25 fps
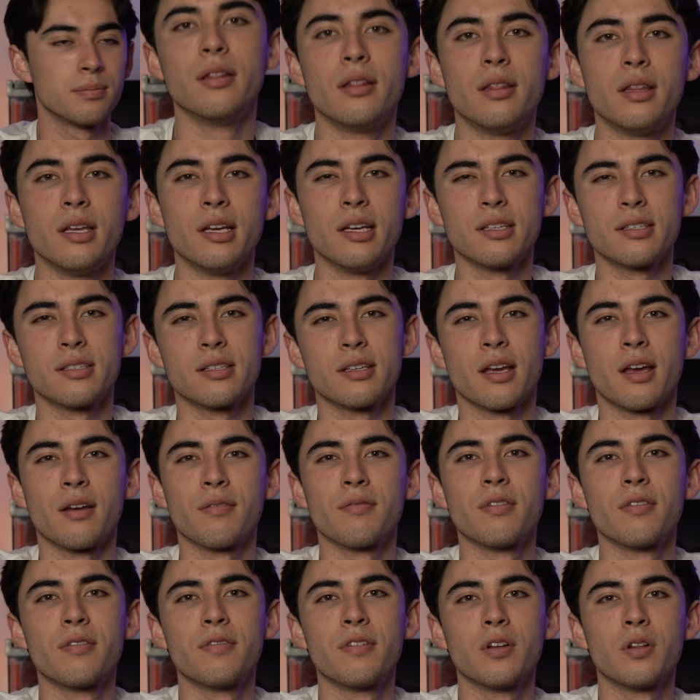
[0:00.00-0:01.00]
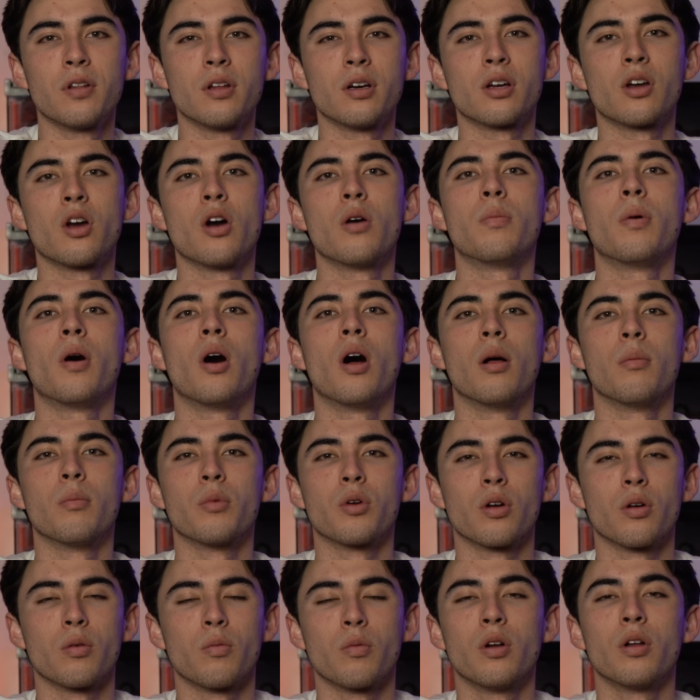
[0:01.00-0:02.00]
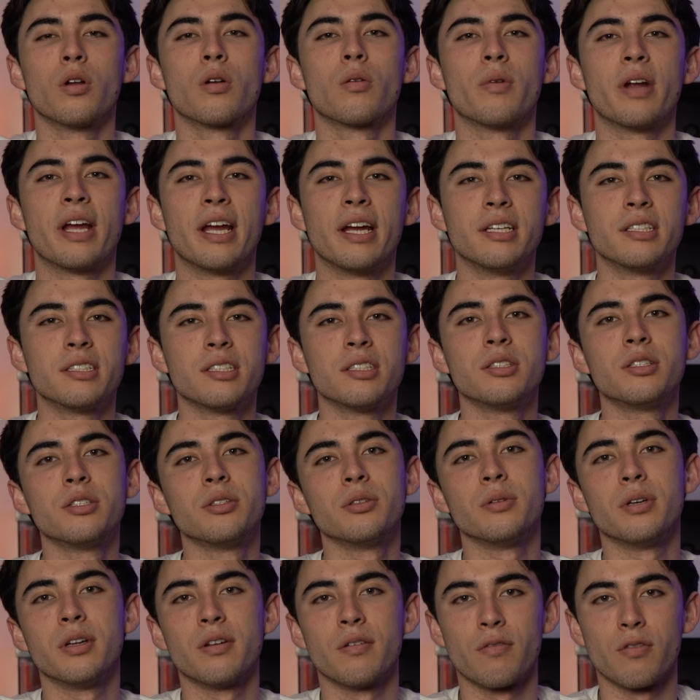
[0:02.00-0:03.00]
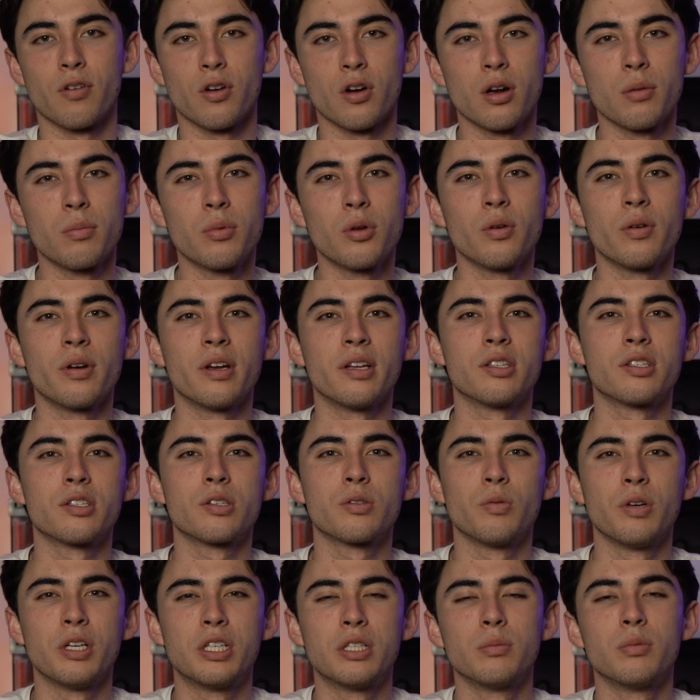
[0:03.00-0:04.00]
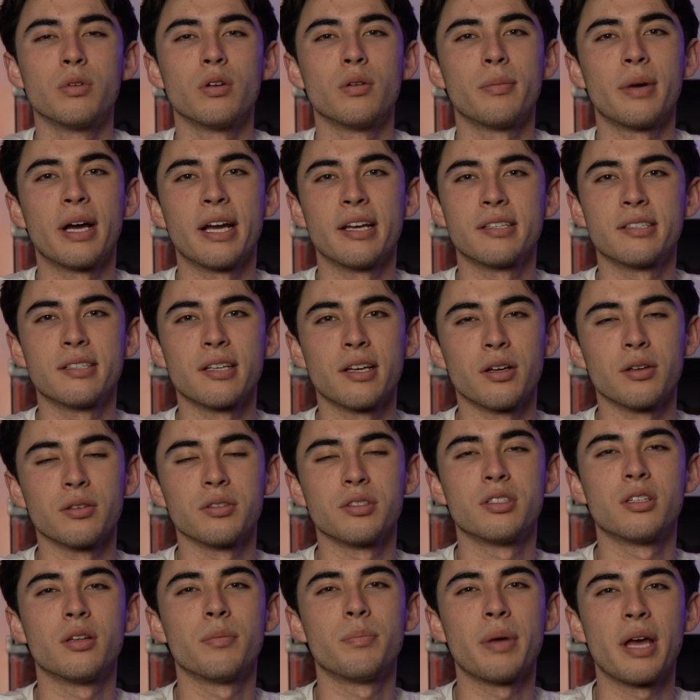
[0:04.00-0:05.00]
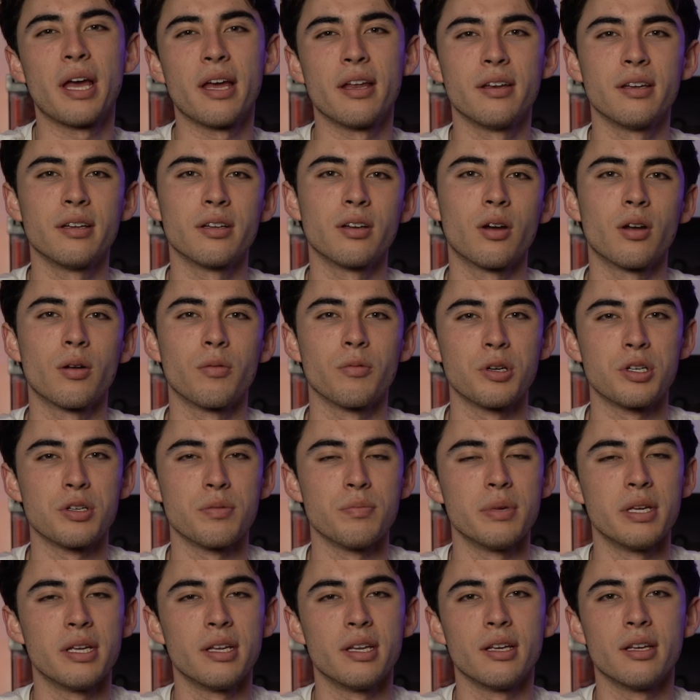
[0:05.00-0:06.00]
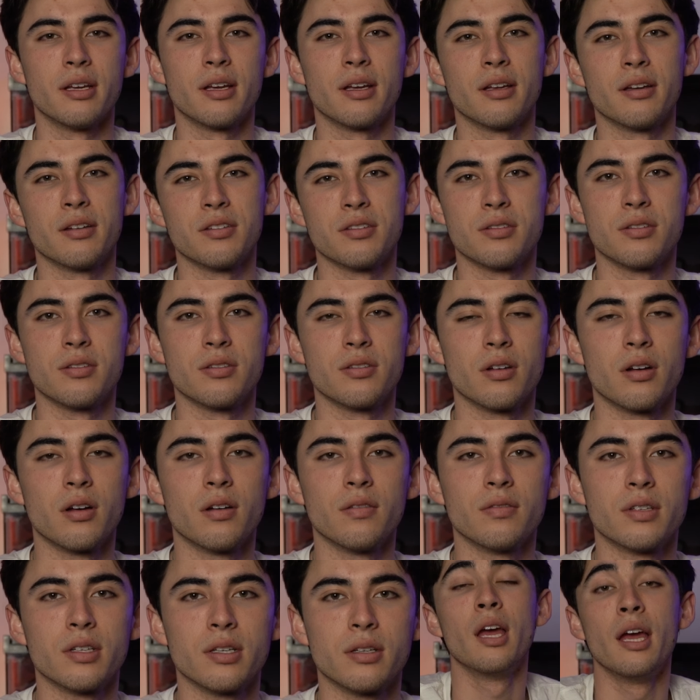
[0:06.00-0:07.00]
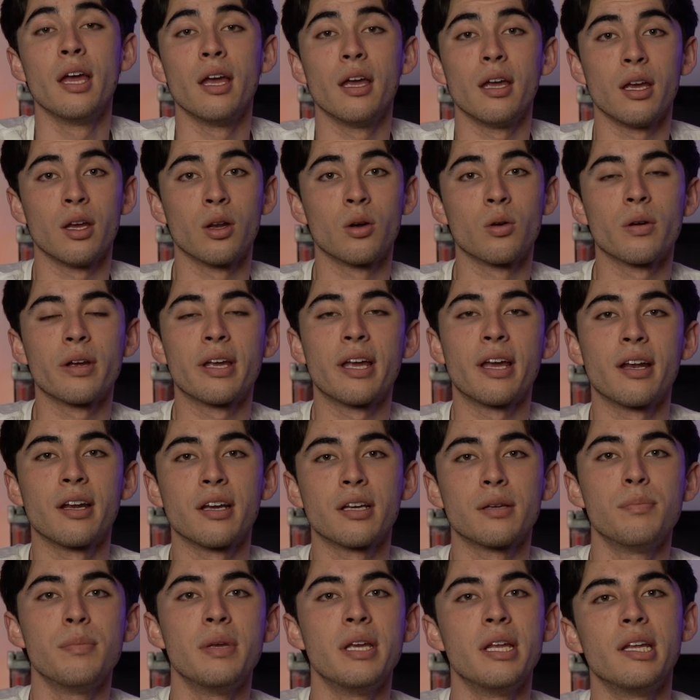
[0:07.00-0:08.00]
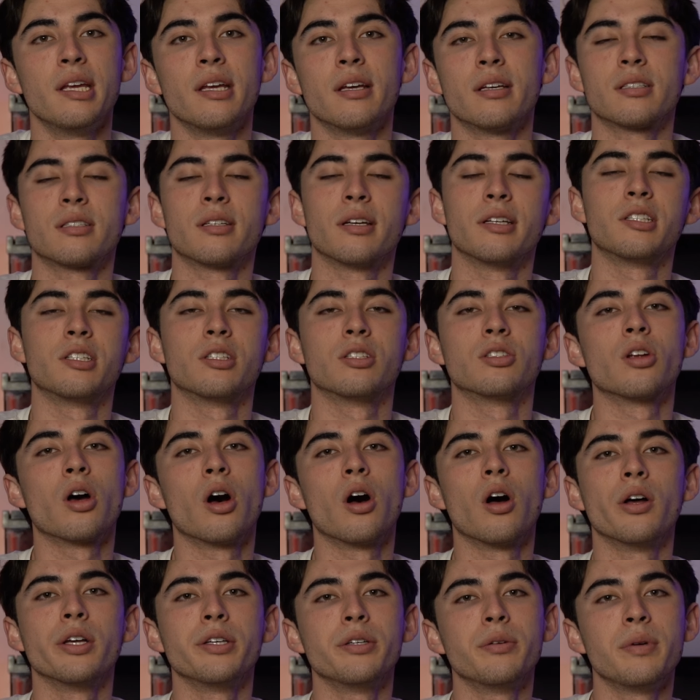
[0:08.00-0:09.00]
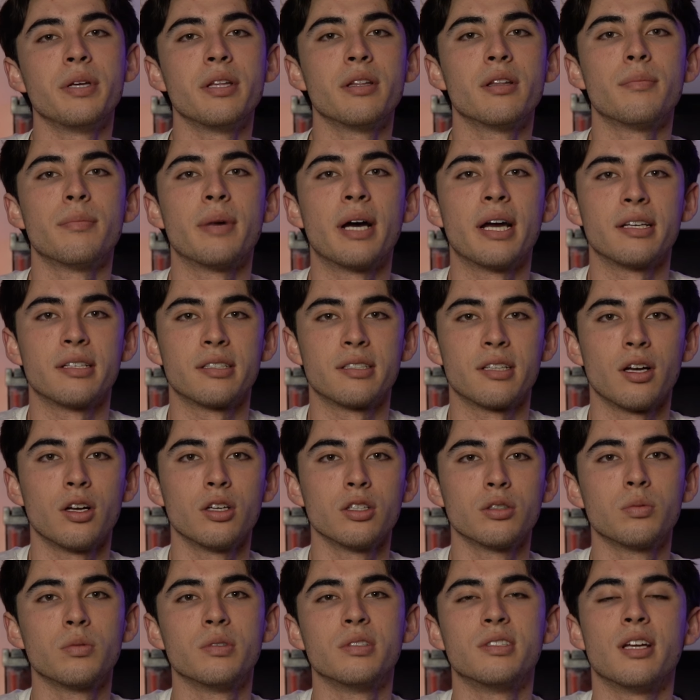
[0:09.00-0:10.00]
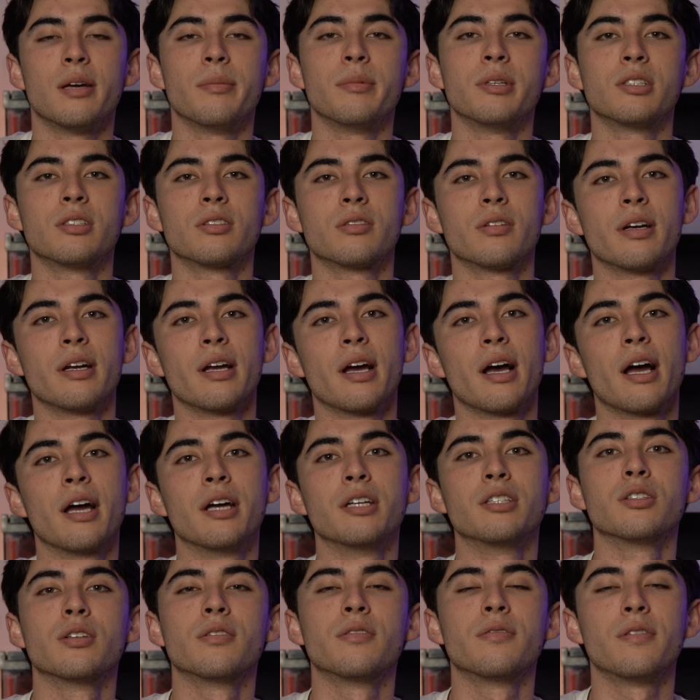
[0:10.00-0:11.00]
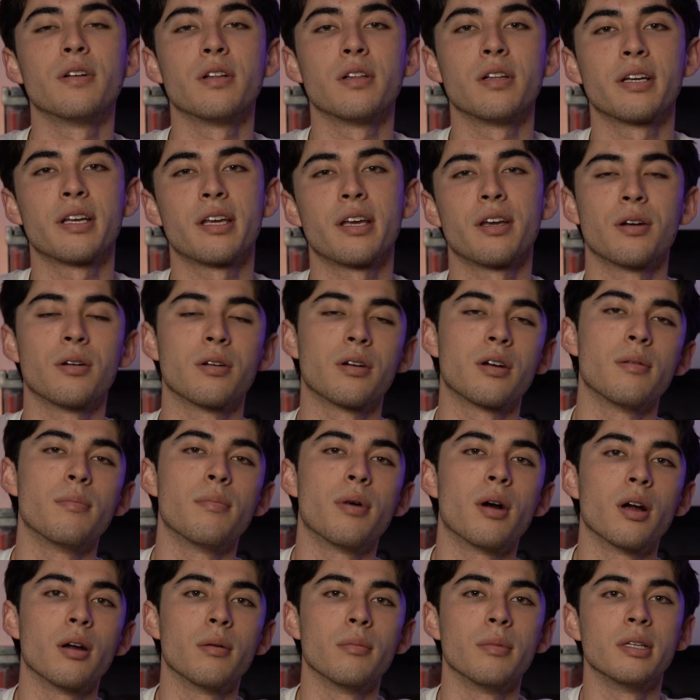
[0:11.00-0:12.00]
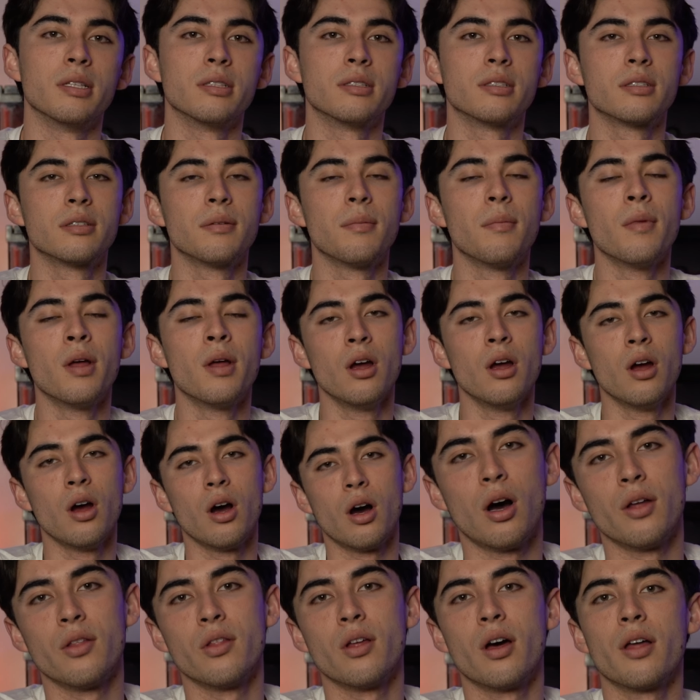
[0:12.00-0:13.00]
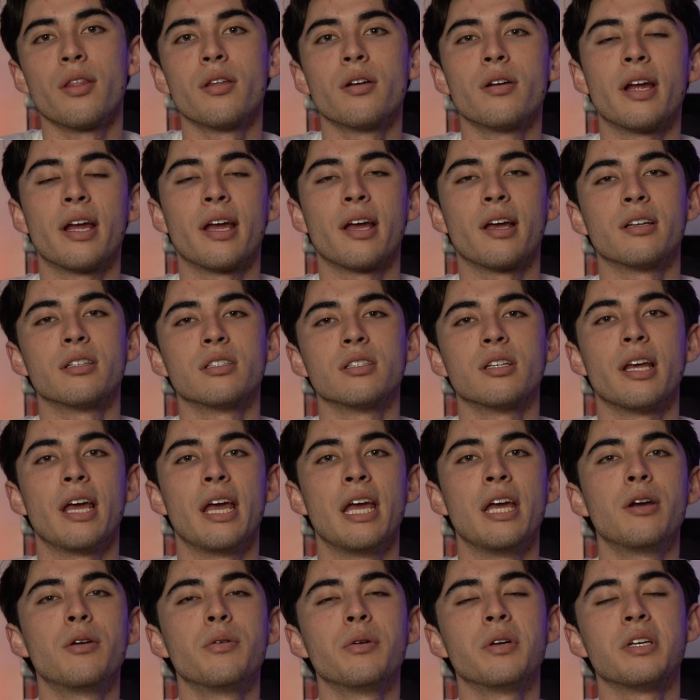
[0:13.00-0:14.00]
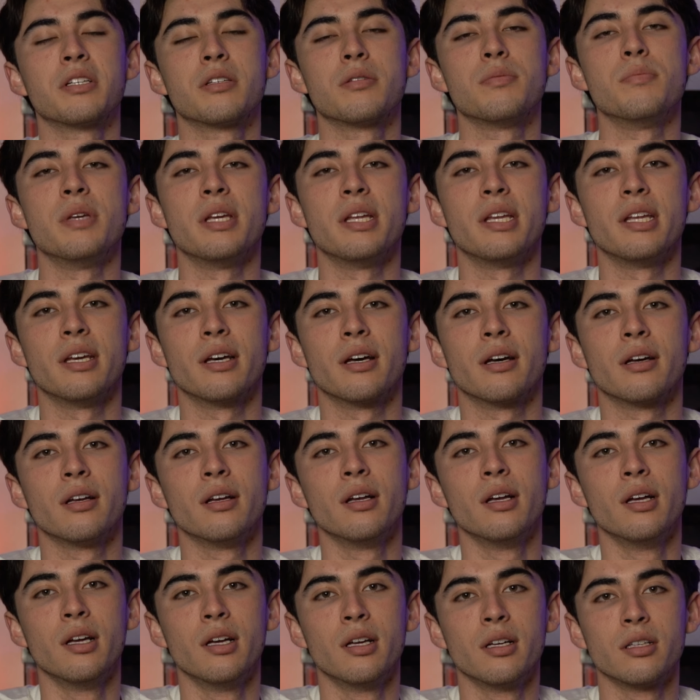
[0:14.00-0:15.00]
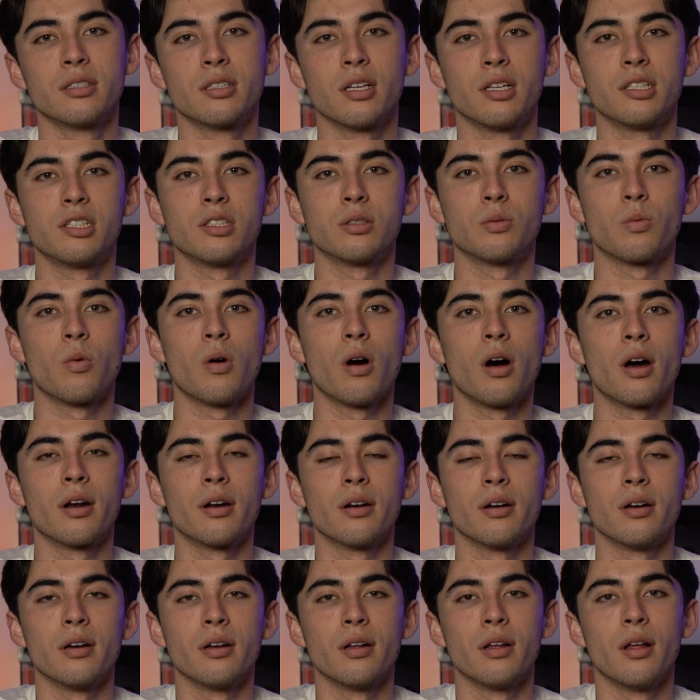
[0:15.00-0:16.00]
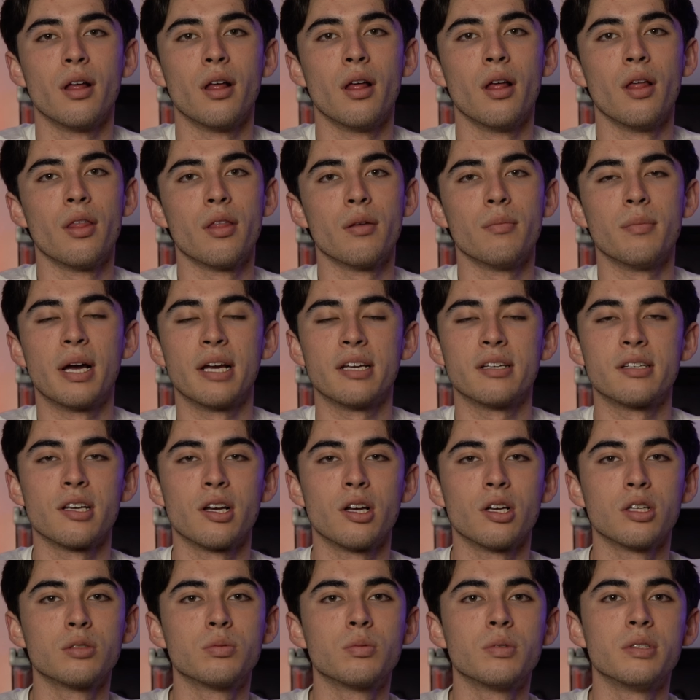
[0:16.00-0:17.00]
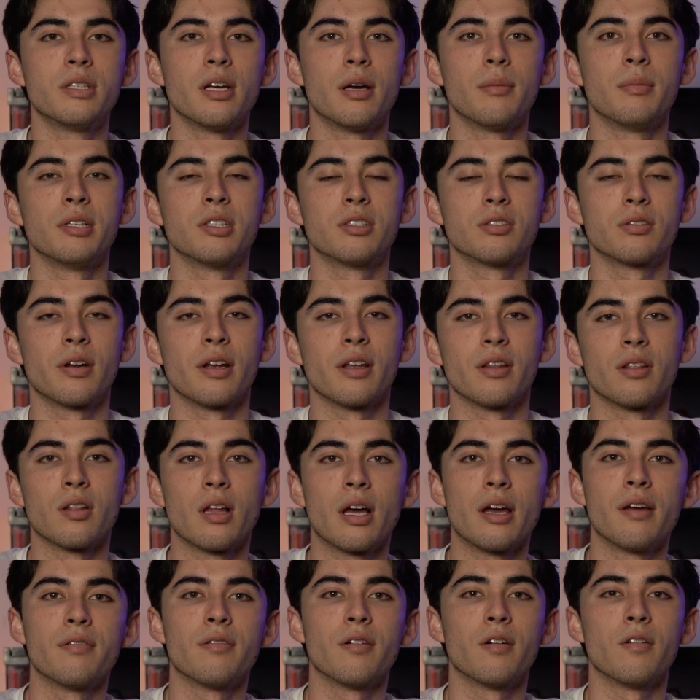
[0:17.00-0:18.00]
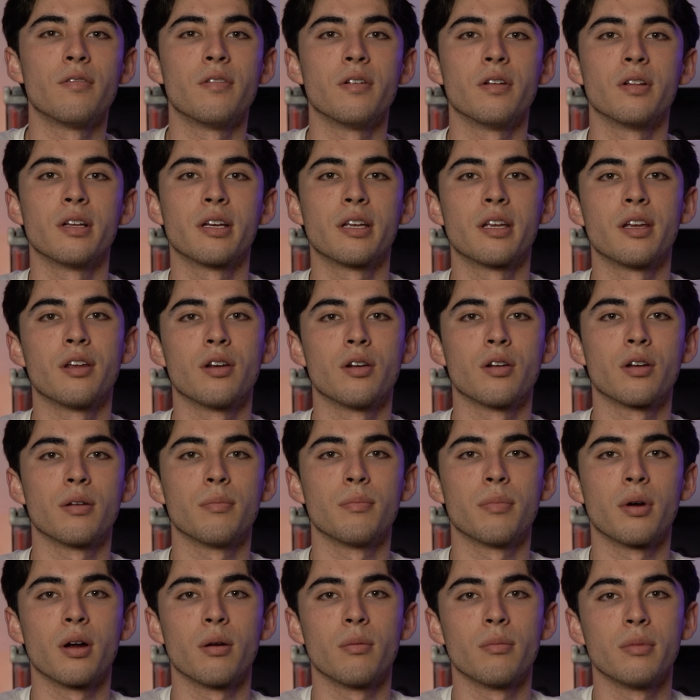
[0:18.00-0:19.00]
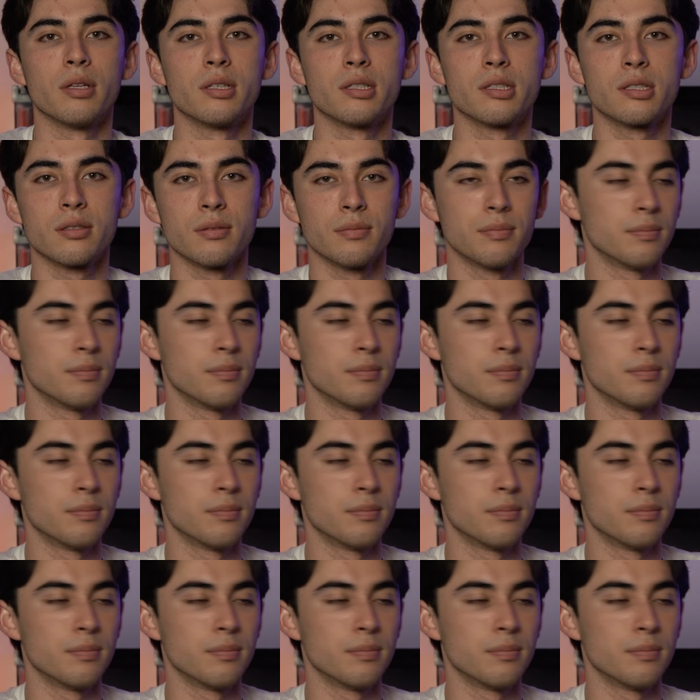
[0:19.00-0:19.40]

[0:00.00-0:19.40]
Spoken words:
This amphiphilic copolymer will arrange into invertible and switchable micelles depending on which media it is dissolved in. In organic media such as toluene, the micelles will demonstrate hydrophilic inner compartments. On the other hand, in aqueous media such as water, the micelles will demonstrate lithophilic inner compartments.